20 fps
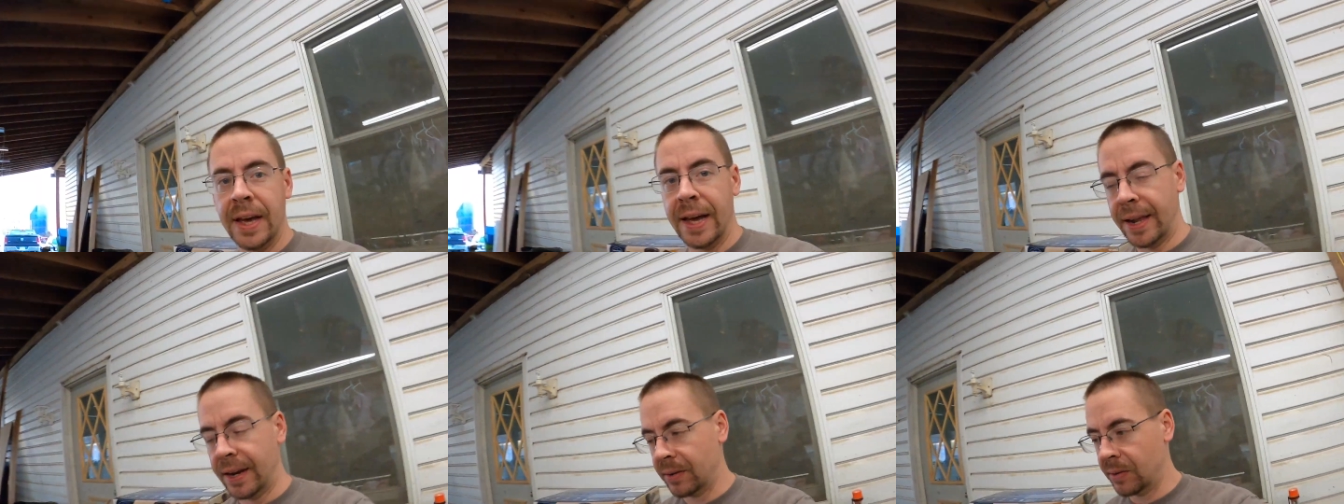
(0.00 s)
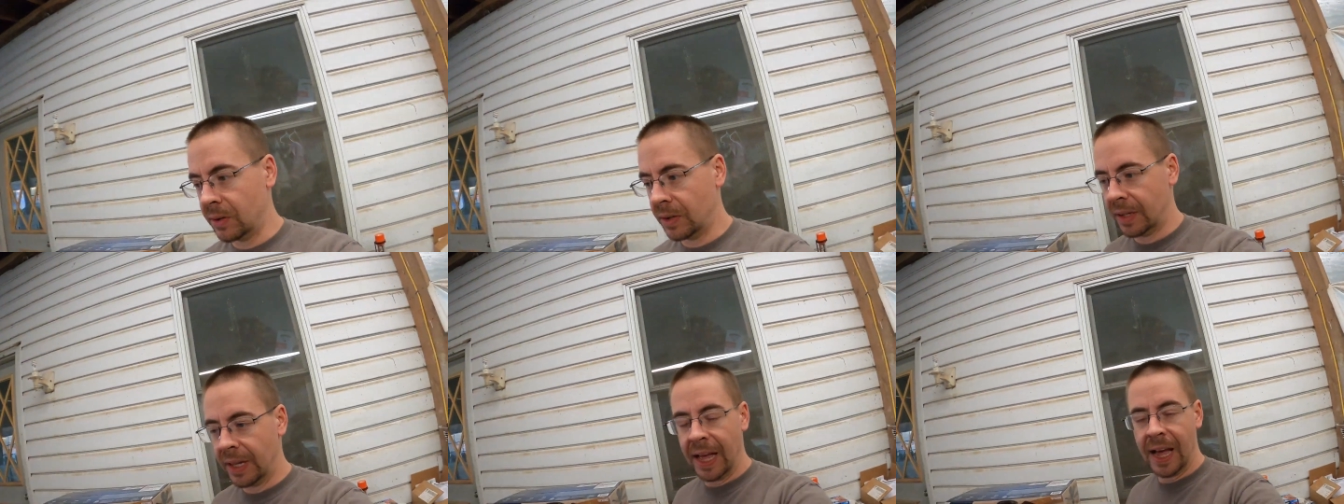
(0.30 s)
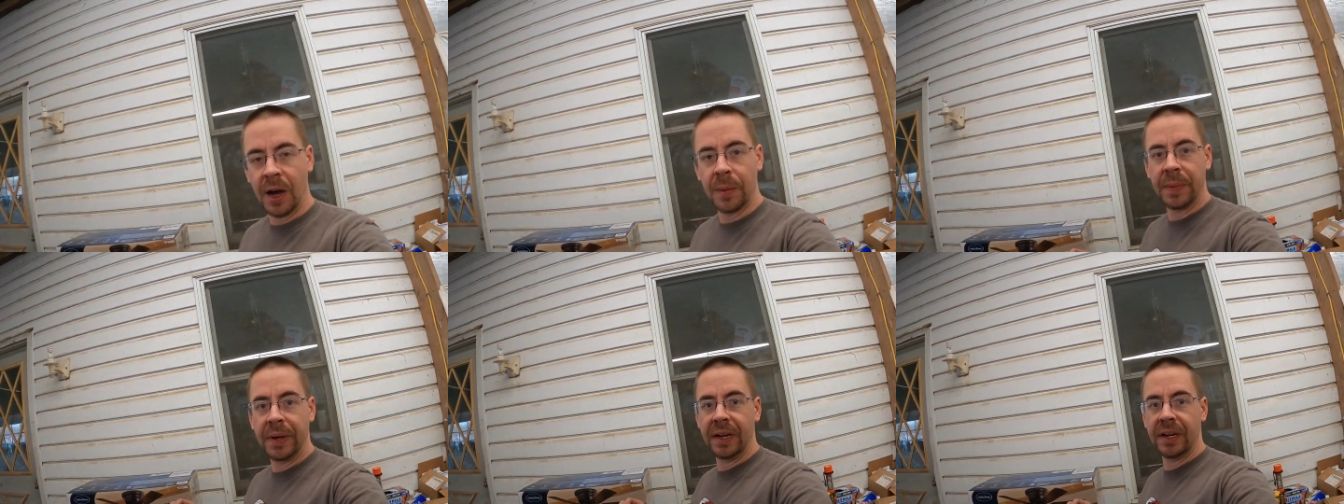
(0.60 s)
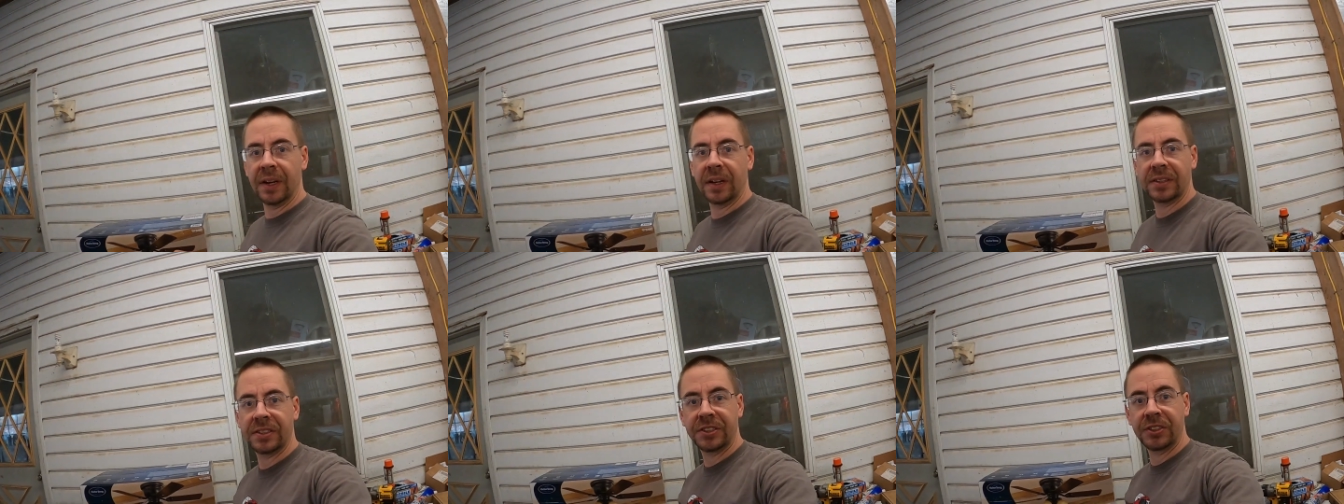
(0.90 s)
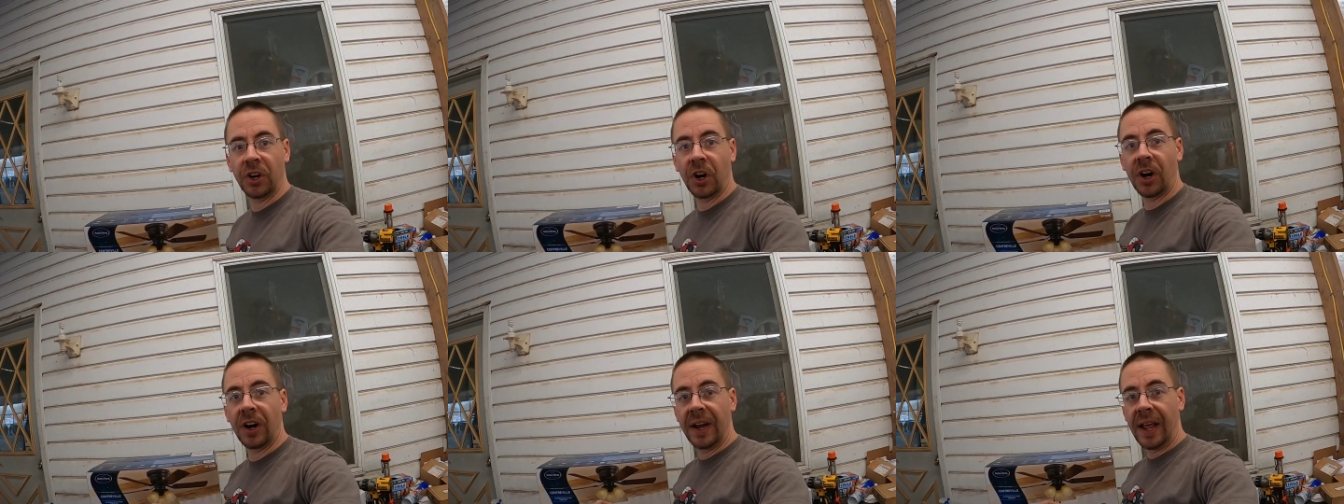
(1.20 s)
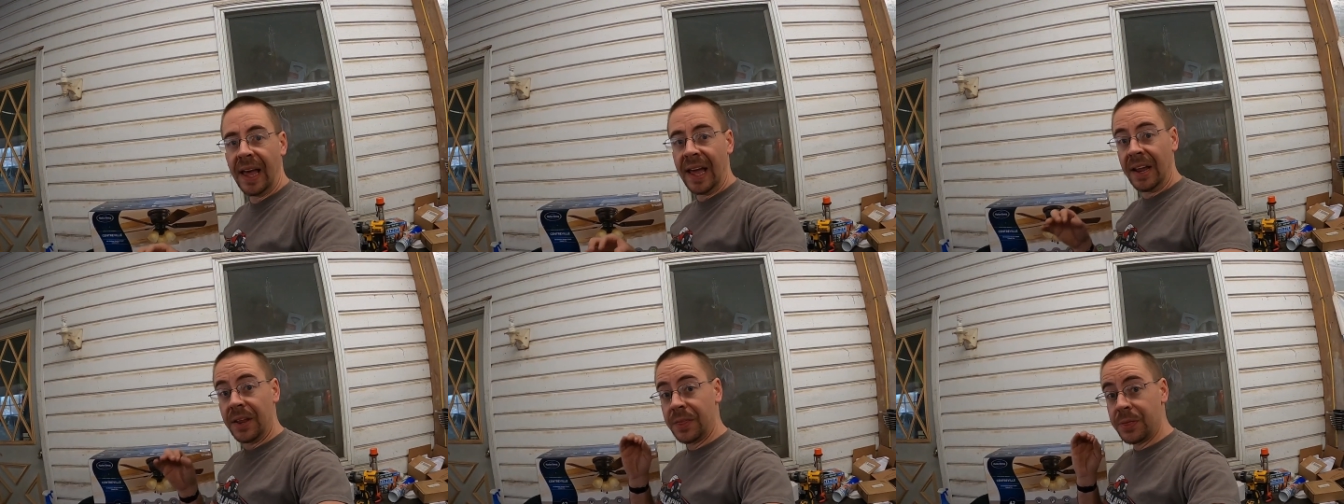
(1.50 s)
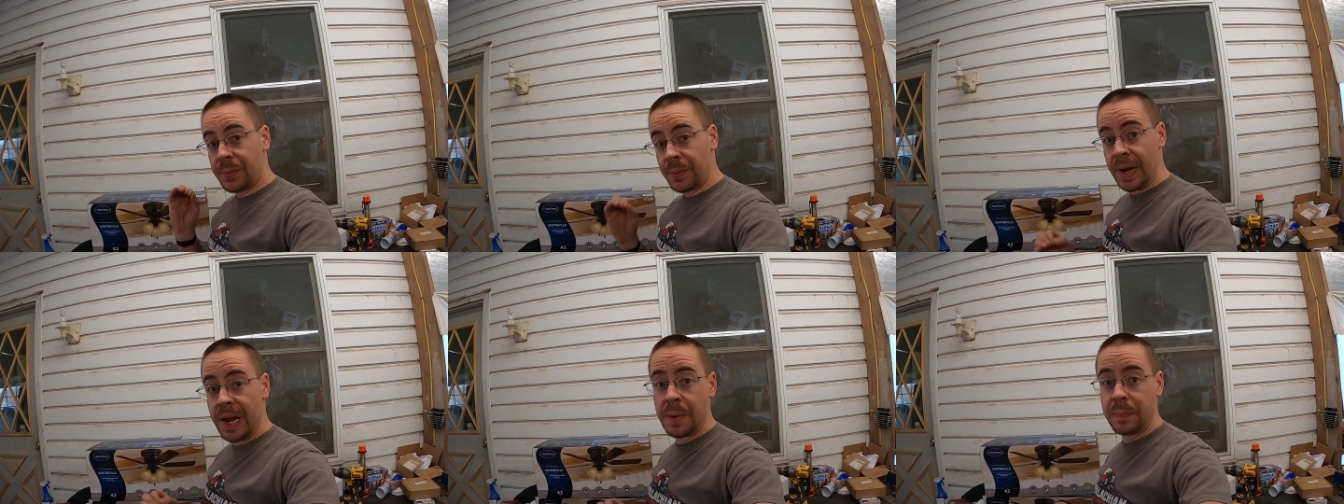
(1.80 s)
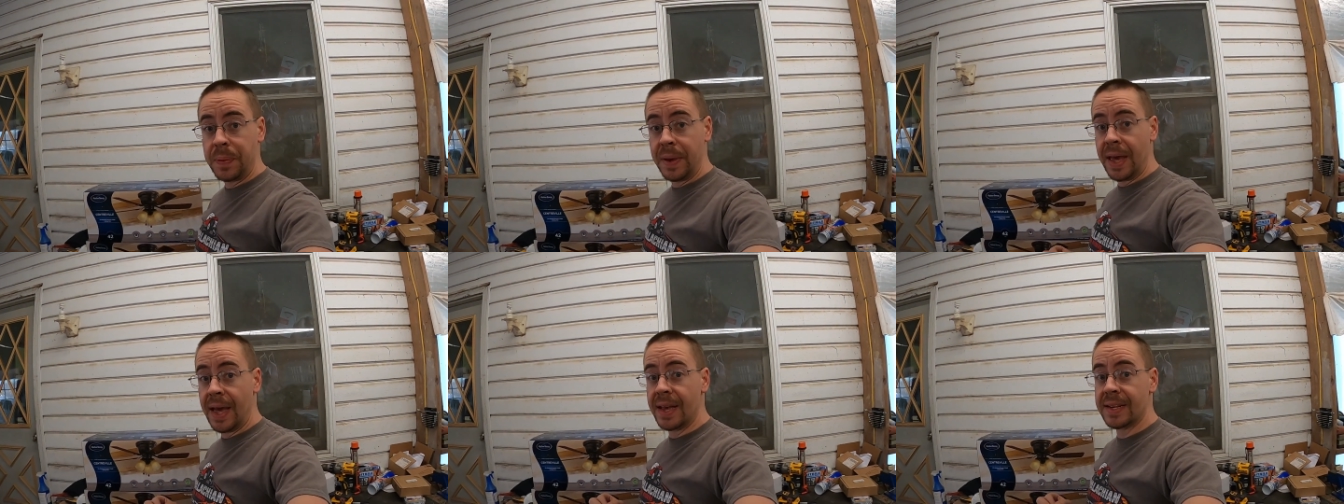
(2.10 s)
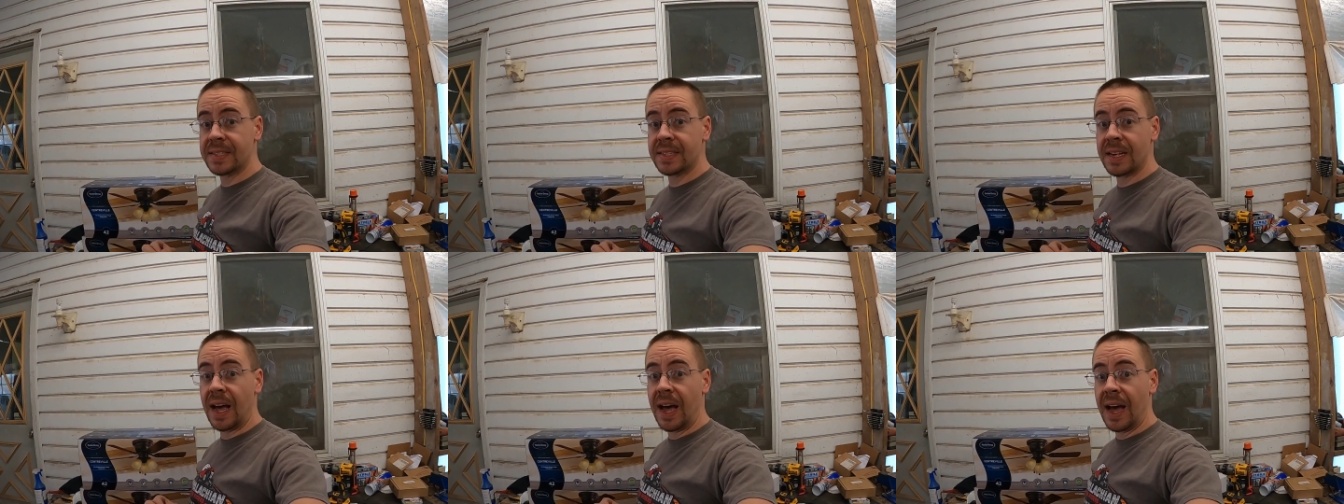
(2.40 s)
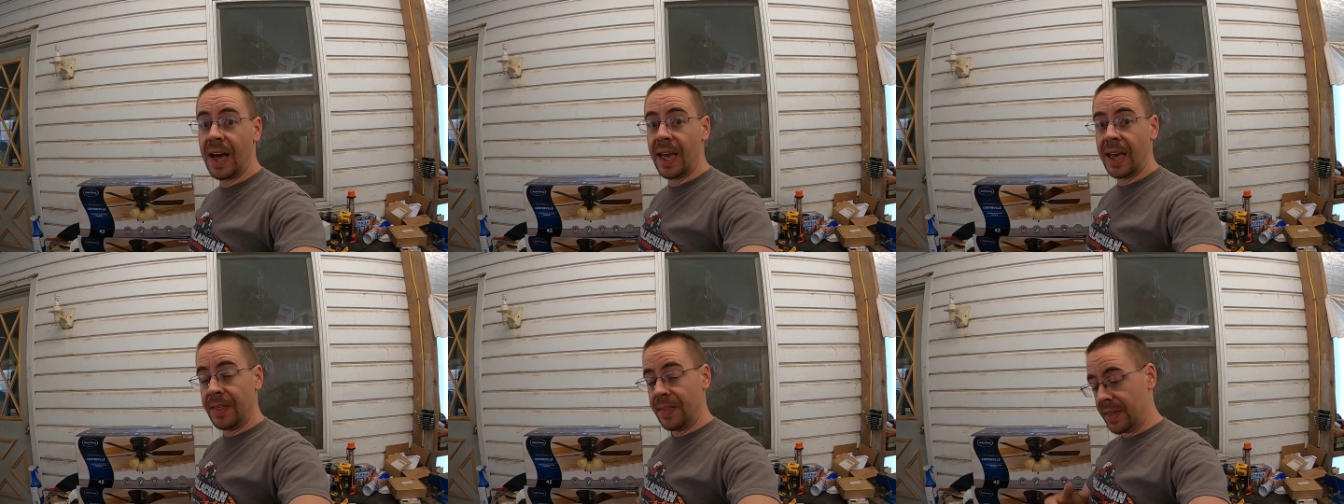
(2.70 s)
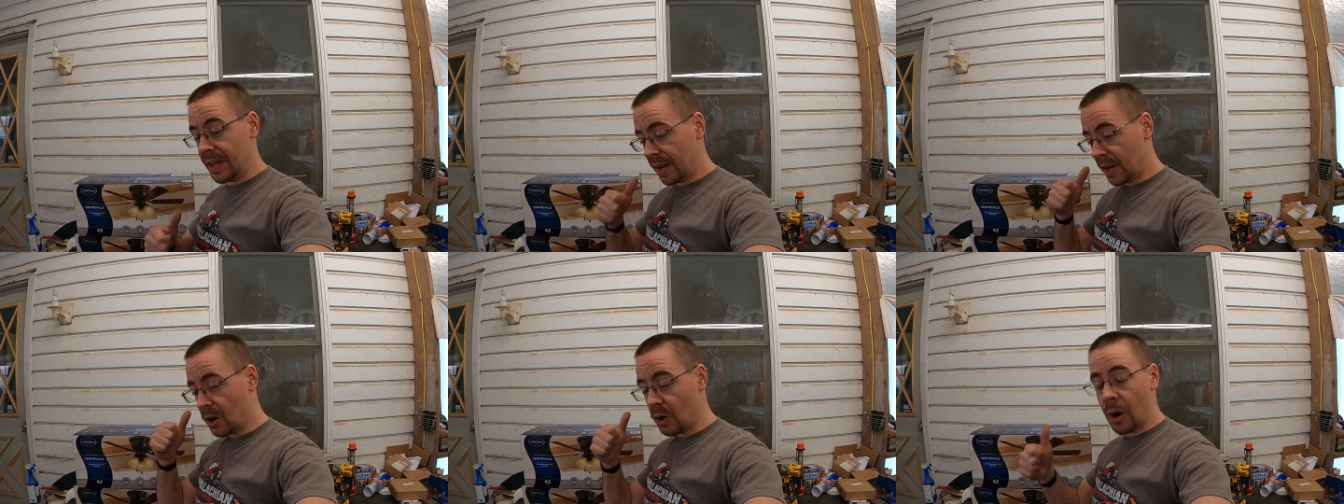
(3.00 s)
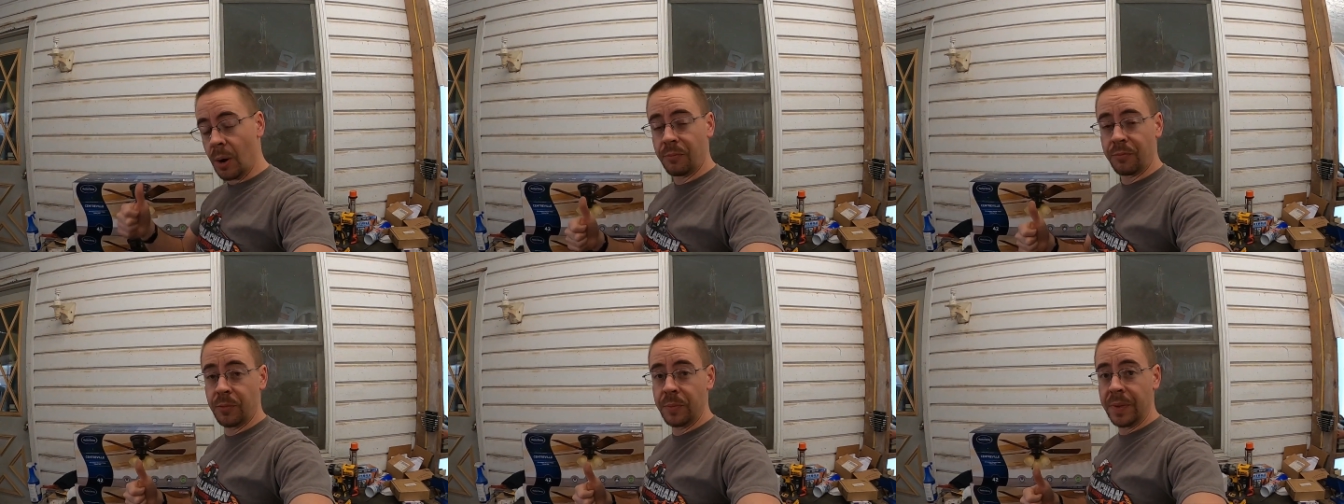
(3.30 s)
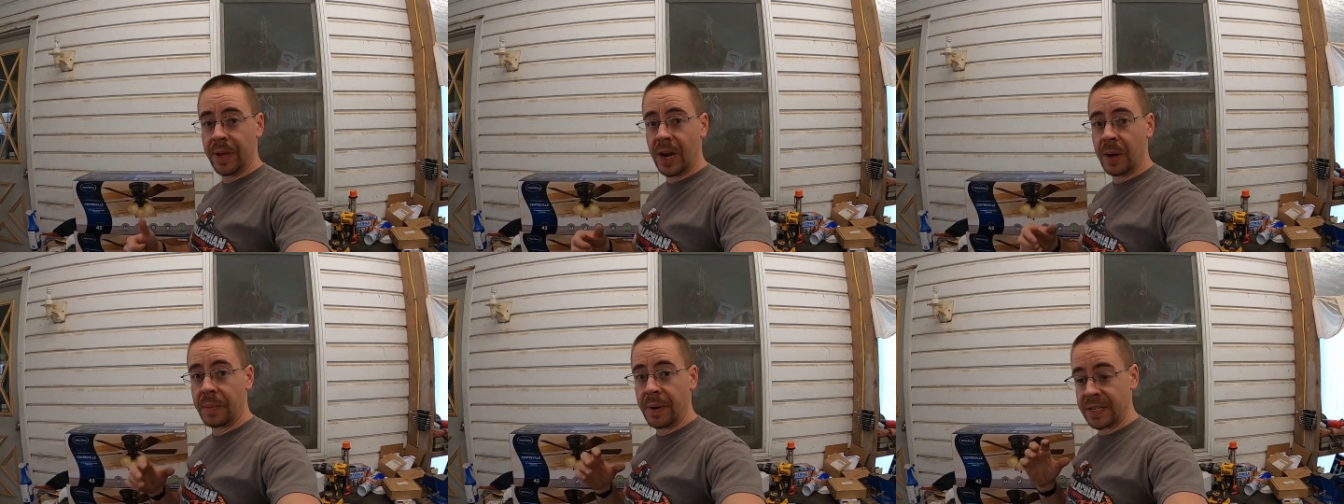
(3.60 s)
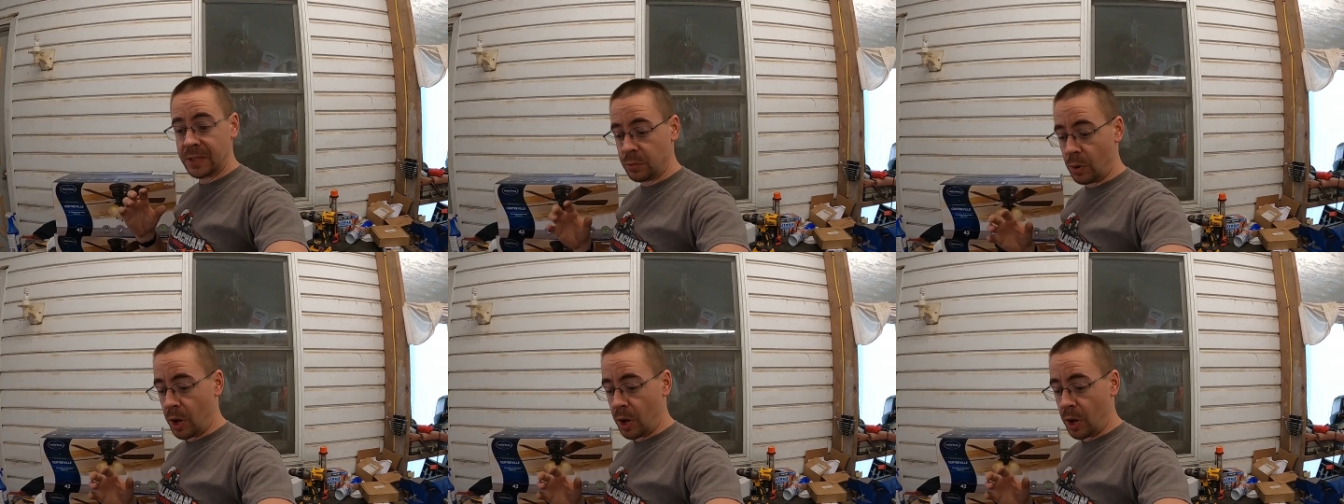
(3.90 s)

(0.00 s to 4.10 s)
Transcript: That will allow me to start at 3 PSI and then go up from there by